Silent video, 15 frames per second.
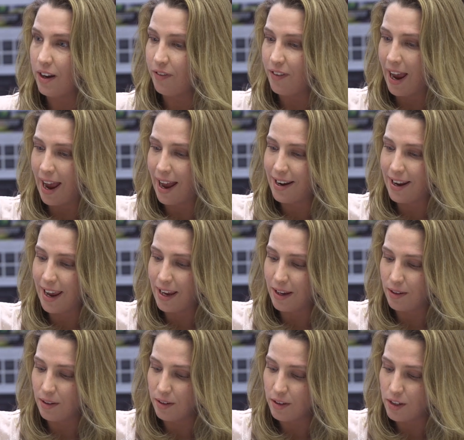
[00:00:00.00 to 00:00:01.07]
if at
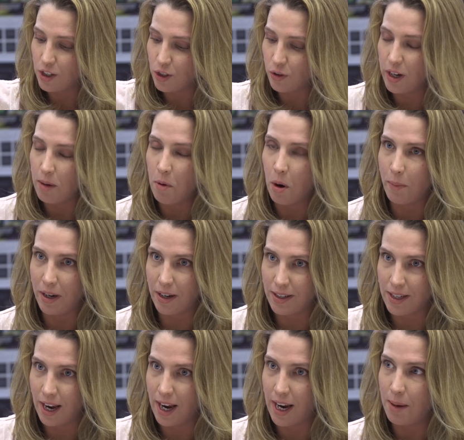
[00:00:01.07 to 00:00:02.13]
a discrete moment in
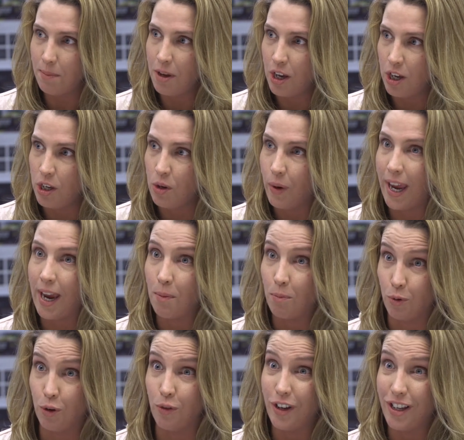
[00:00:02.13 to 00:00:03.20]
time you can't
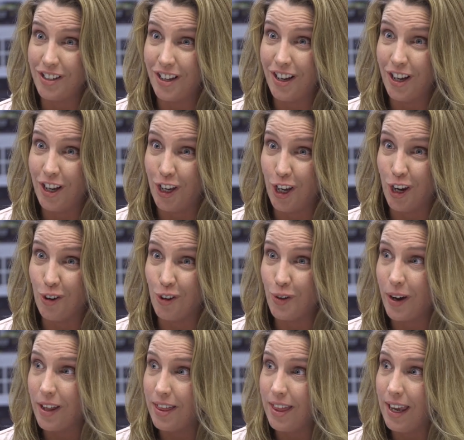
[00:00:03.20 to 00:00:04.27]
prove it. You know, so
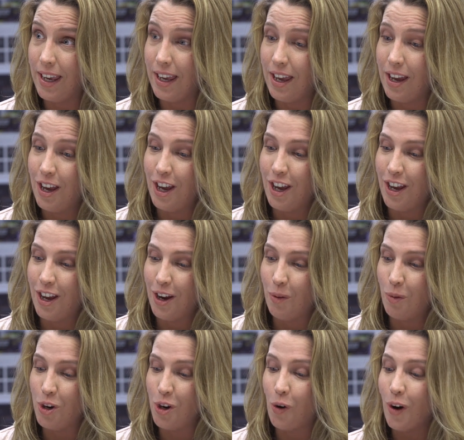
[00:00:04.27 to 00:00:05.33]
I think
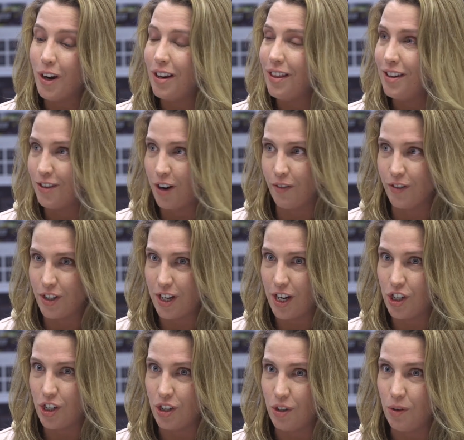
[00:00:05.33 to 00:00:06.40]
when you're going to these
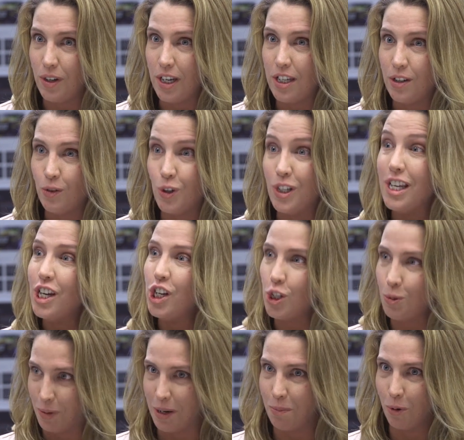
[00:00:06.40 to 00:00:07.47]
conversations, you need to
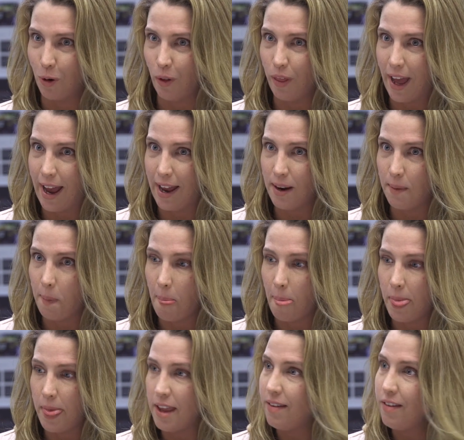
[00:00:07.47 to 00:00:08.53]
teach people that
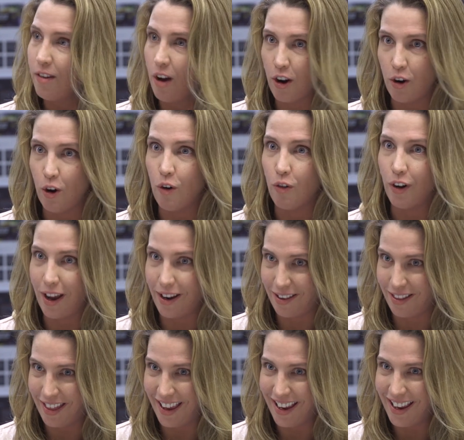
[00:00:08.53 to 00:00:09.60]
this is not an overnight
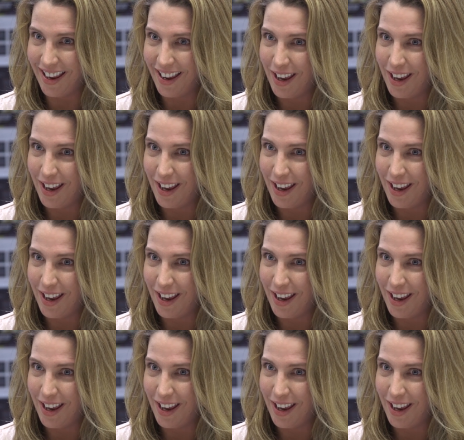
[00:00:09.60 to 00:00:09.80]
thing.